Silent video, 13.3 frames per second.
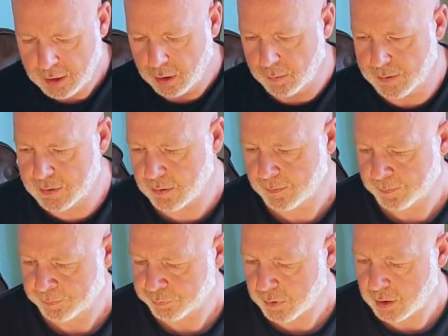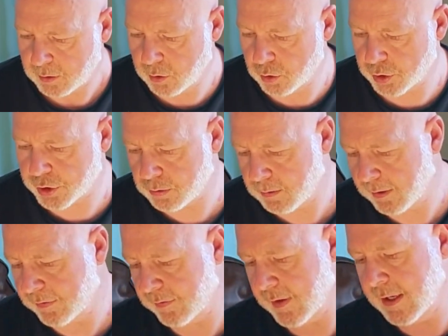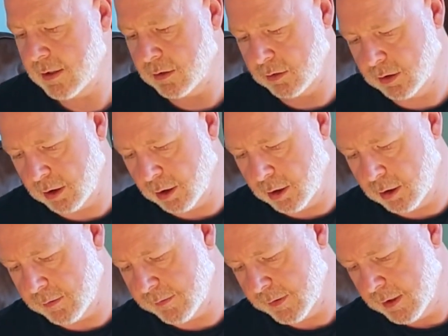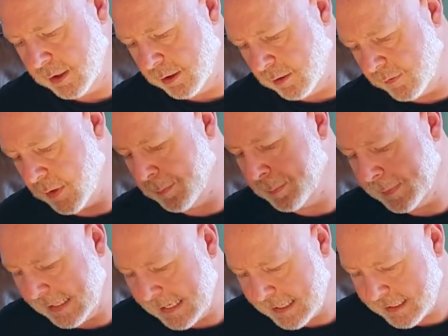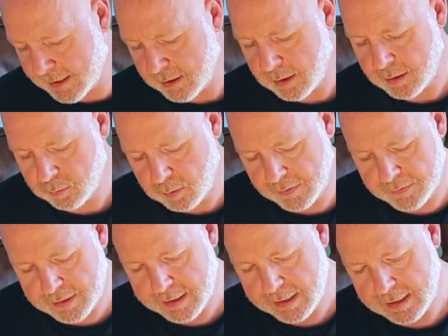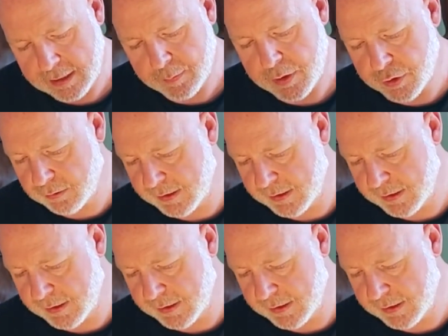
almost luxury feel of the black with the imagery